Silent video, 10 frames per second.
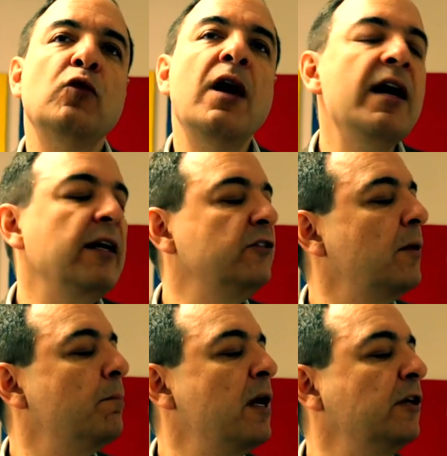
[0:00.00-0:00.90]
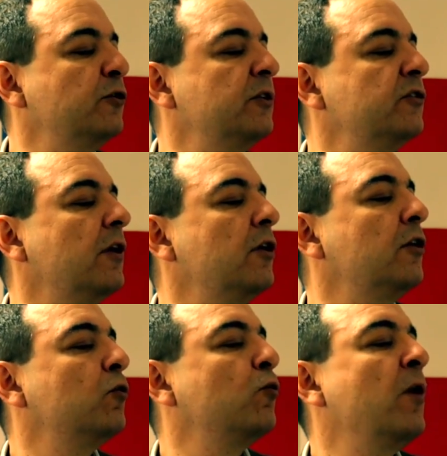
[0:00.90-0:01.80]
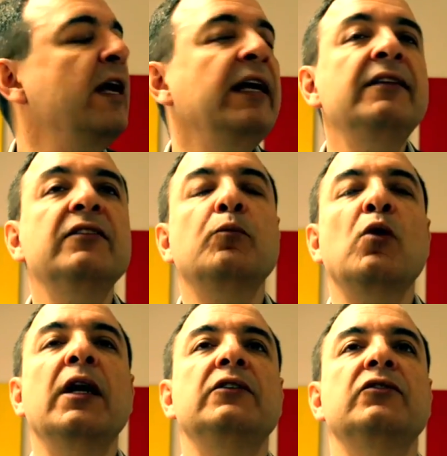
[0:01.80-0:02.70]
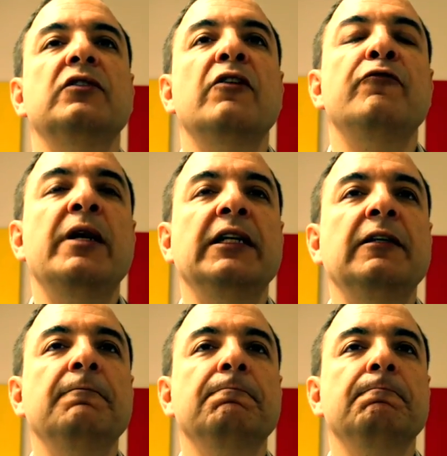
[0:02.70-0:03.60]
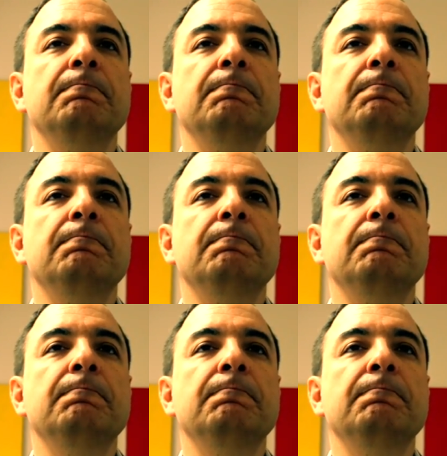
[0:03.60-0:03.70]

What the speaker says: to rise, monetarists raise the price of money